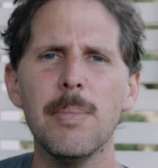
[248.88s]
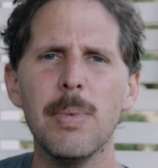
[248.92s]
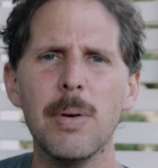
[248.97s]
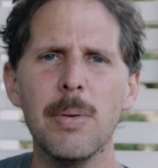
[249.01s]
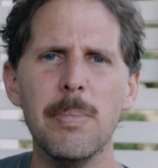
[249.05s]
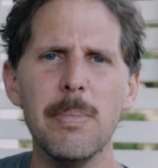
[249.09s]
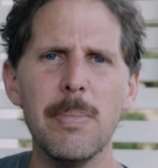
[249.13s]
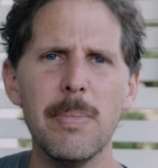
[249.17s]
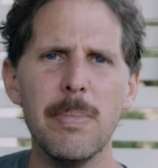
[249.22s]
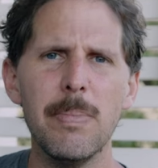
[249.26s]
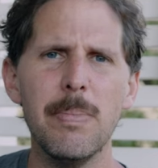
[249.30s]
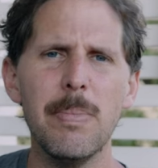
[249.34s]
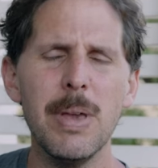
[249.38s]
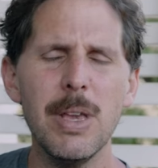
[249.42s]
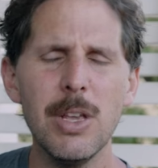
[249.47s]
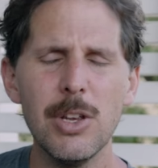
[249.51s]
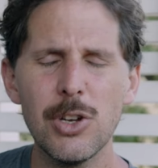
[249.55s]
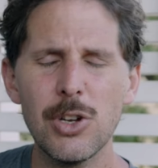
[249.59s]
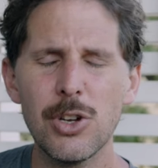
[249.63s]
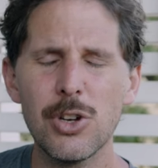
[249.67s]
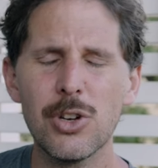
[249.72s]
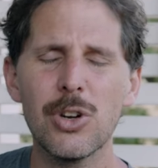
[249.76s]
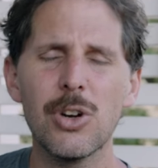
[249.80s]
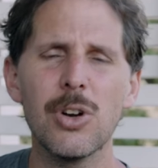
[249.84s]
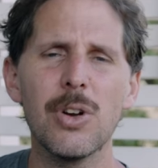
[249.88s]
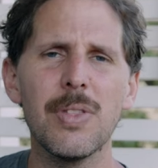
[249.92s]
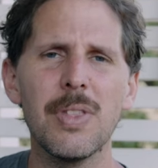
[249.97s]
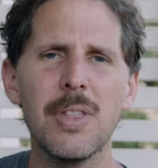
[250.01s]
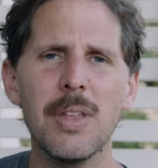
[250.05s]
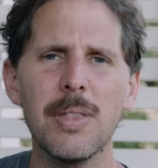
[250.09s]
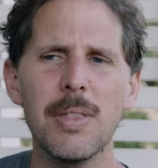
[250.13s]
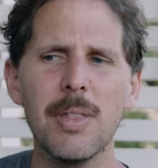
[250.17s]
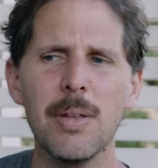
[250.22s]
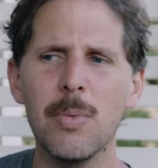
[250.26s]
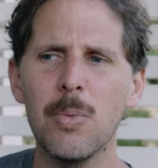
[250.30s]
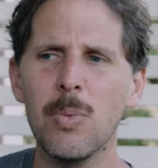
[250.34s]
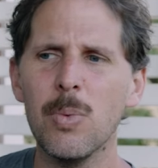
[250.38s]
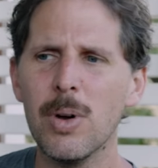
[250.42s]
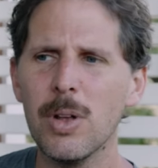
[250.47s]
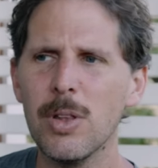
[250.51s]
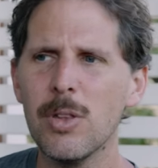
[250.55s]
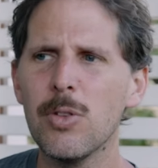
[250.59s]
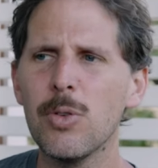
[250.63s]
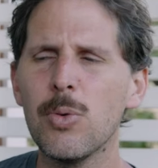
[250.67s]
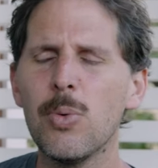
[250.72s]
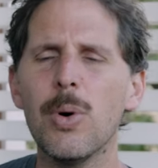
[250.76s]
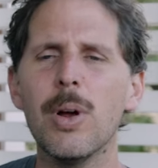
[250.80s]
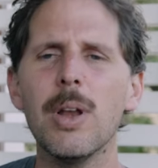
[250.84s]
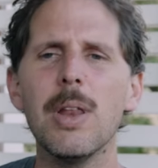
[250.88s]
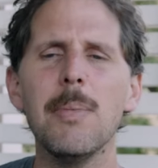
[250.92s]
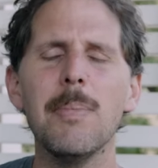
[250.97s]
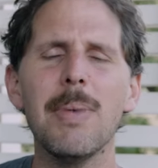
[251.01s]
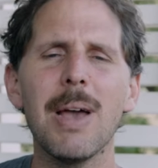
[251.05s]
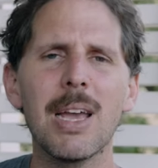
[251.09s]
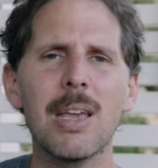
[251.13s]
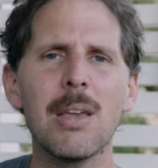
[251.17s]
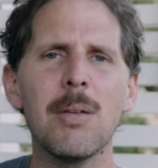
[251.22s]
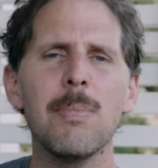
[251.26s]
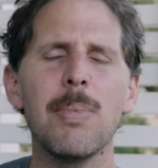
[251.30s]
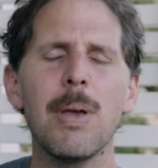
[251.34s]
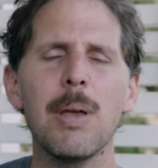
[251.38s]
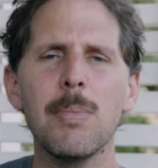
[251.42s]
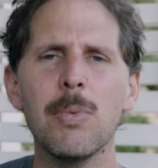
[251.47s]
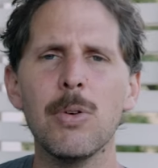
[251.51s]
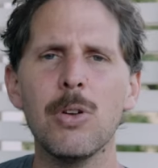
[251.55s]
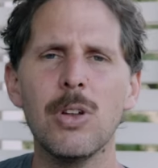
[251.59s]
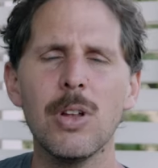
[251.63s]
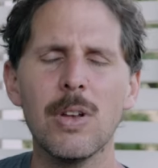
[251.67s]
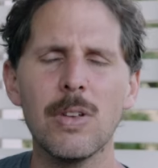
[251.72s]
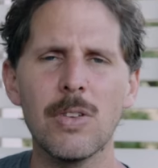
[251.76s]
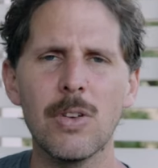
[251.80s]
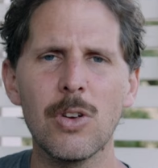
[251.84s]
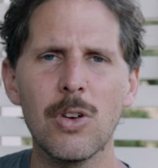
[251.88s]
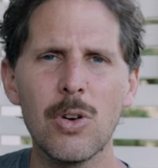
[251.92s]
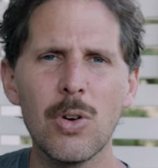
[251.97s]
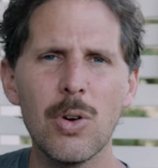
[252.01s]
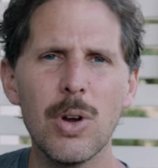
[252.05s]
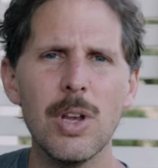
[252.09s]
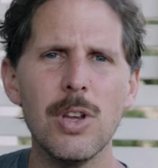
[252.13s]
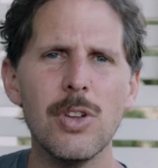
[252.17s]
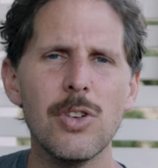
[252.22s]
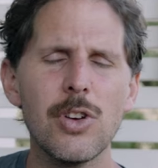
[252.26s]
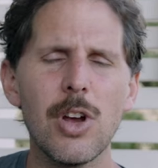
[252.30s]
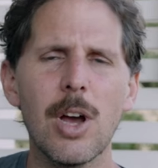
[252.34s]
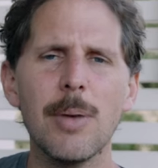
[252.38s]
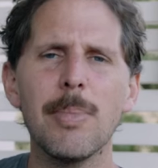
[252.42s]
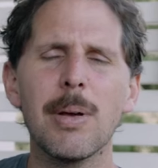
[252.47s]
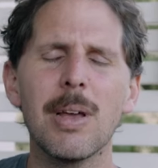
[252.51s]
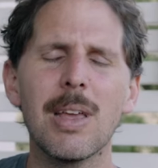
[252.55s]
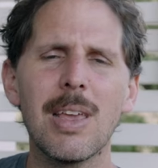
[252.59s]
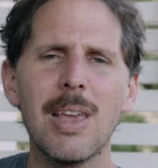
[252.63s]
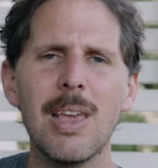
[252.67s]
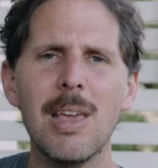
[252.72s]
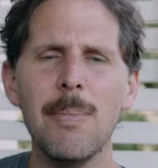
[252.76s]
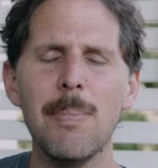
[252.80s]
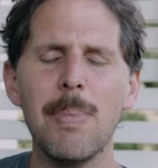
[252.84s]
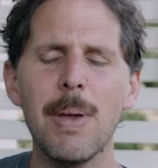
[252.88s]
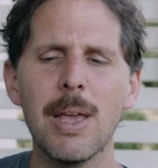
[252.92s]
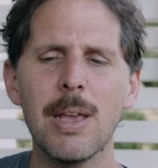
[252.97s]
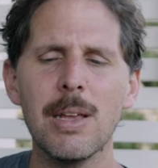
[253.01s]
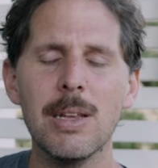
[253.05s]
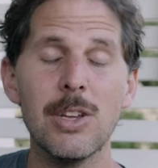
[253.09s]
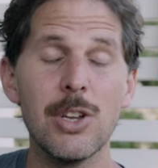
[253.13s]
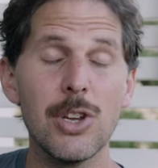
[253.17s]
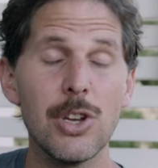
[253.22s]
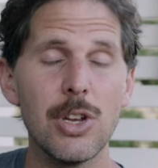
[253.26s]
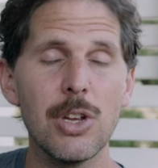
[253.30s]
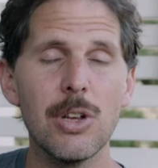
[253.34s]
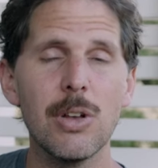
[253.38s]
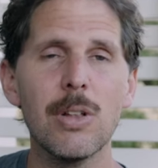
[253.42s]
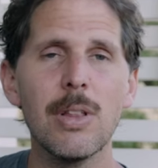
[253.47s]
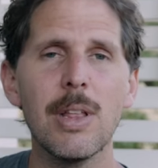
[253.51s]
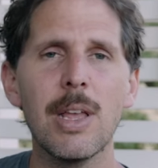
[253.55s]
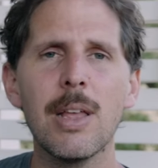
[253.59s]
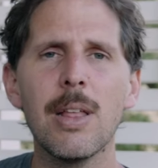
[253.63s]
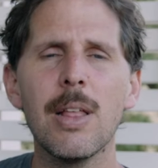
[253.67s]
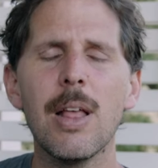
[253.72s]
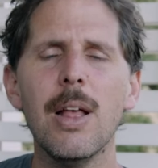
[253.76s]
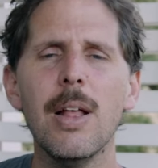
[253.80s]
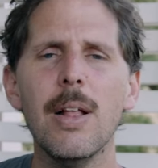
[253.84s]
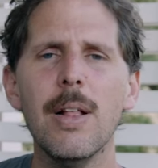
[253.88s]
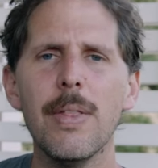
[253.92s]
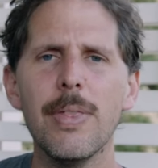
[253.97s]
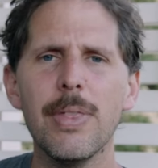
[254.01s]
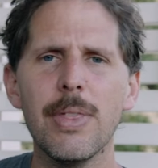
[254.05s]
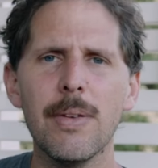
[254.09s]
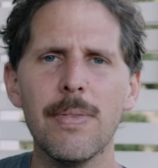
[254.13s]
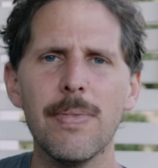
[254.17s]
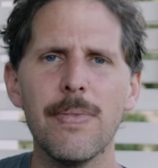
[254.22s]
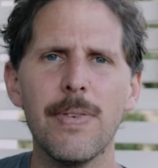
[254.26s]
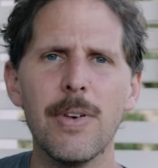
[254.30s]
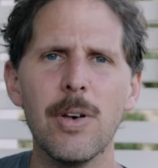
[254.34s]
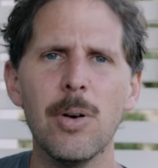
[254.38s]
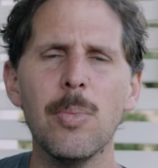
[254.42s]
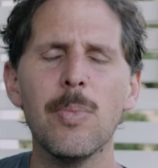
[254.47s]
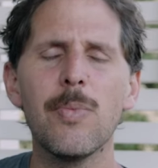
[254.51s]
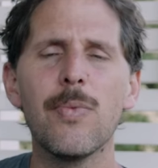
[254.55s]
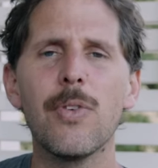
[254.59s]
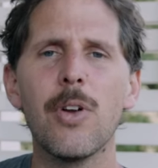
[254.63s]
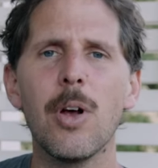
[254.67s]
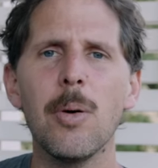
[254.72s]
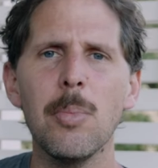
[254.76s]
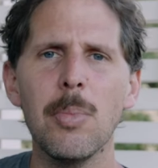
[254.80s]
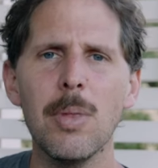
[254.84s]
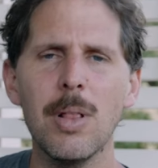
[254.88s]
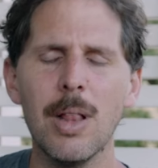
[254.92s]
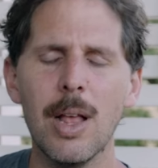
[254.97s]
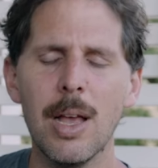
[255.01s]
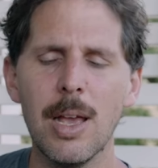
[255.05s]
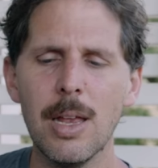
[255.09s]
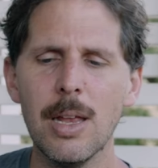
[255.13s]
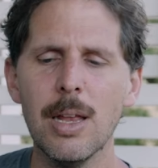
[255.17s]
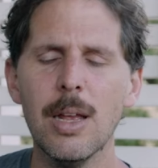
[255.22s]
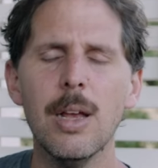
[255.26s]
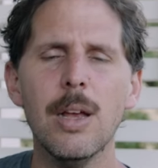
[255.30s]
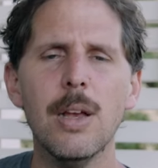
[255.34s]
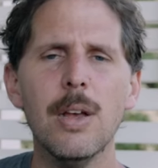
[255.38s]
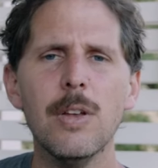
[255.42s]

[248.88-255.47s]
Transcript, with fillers: But be sure that the one twenty backing paper does a great job of keeping and shielding the film from light.